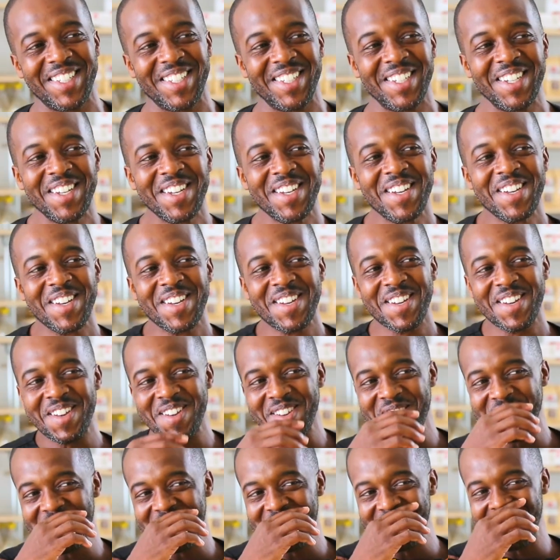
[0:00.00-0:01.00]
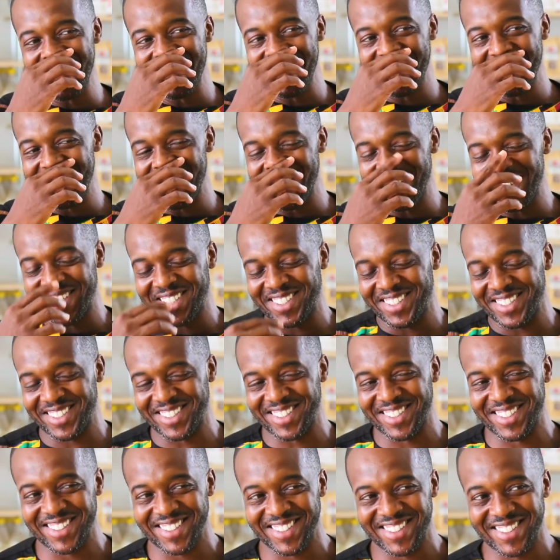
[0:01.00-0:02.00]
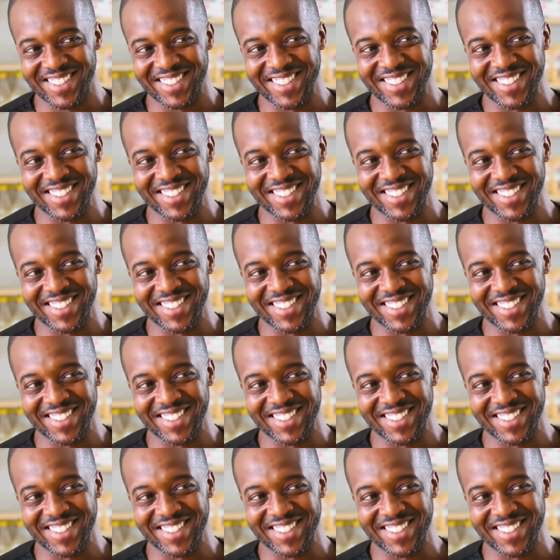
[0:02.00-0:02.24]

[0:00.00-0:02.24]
you're looking so, what are you